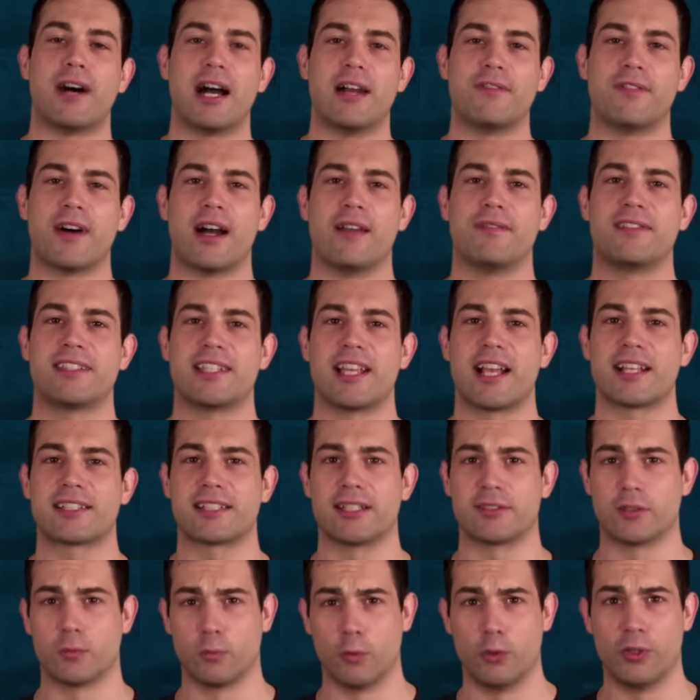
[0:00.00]
5.56
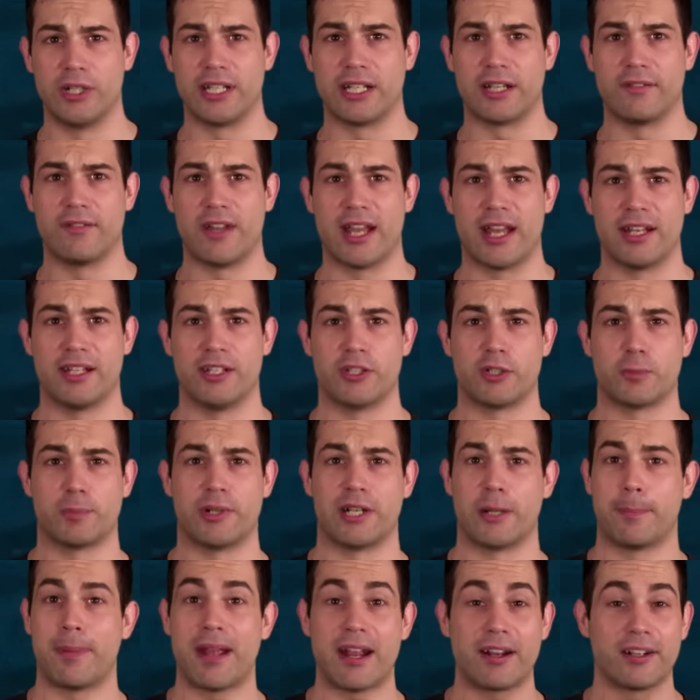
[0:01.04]
has a wounding advantage,
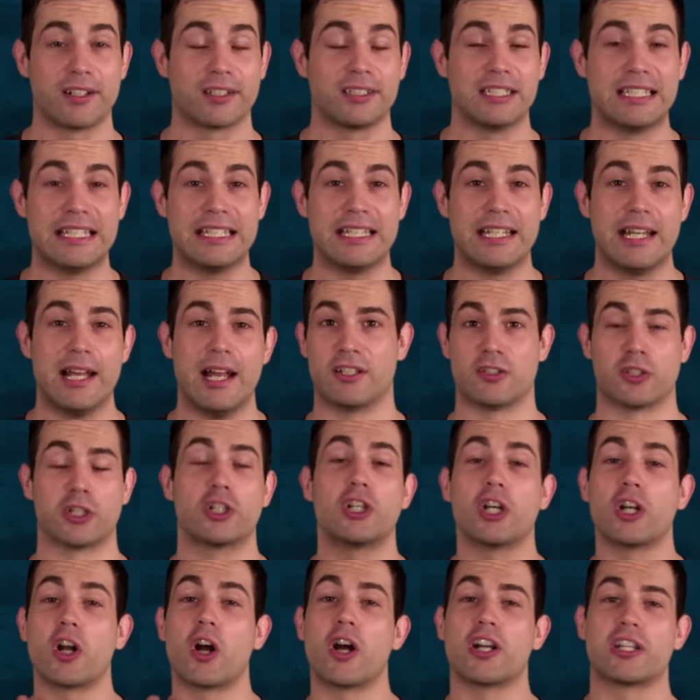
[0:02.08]
but apparently there's a
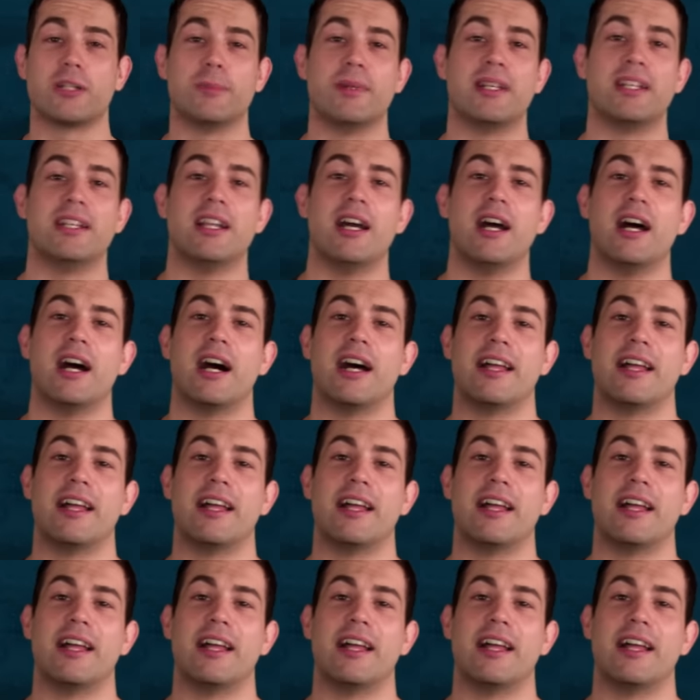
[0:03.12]
good argument,